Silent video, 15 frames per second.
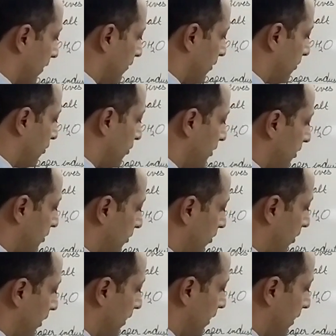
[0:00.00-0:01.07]
We put this
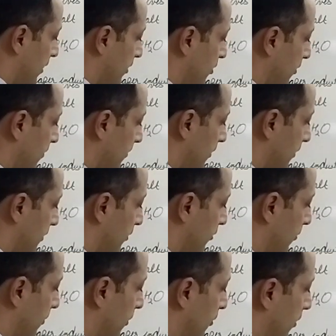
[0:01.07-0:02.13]
salt in a test tube. This is a
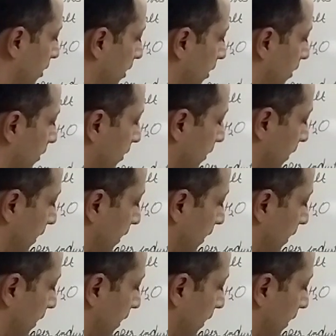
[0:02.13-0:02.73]
blue color,